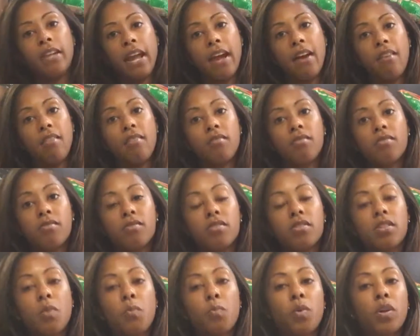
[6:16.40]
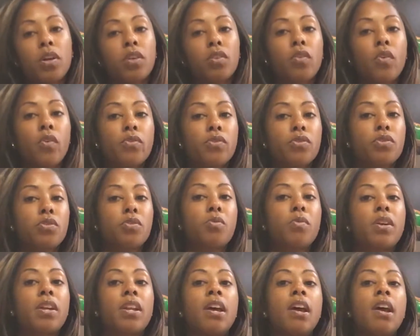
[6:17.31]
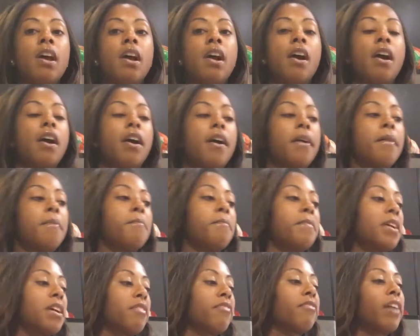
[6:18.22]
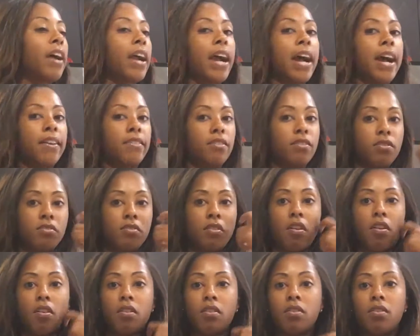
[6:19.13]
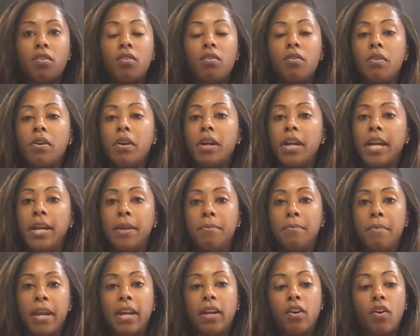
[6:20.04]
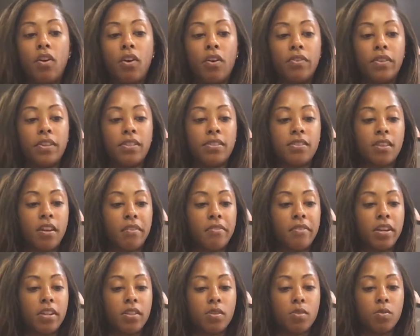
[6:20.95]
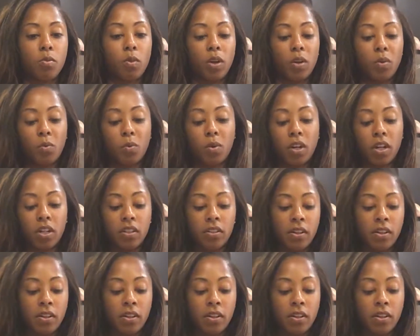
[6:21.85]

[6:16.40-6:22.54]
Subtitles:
now or somewhere close to it if I had to start and make all this stuff at square one.